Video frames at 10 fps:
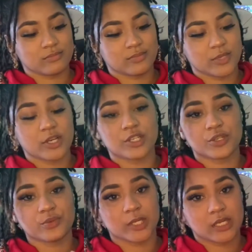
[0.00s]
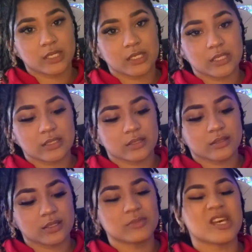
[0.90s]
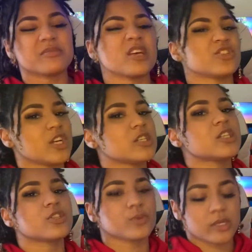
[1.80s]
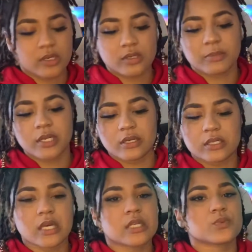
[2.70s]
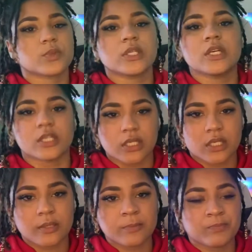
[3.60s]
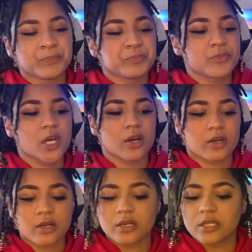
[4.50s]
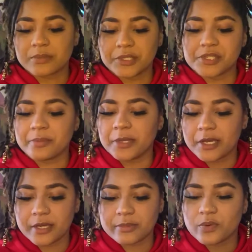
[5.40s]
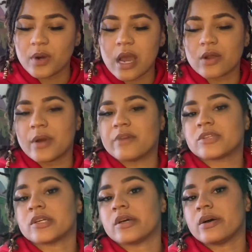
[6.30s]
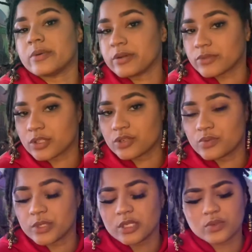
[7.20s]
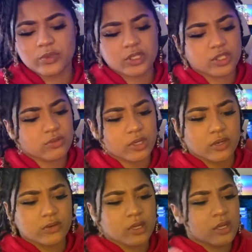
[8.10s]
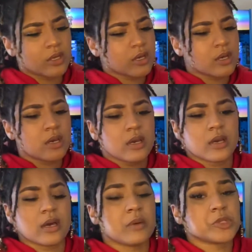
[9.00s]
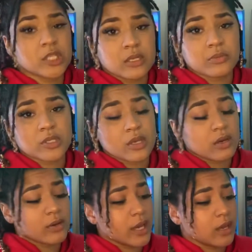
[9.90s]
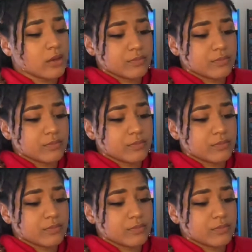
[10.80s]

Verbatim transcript: every two weeks. Sometimes I'll stretch it to three because my nail tech is really good. Her and her husband hook me up to where I don't have to go every two weeks, which, you know, I'm cheap, so hey,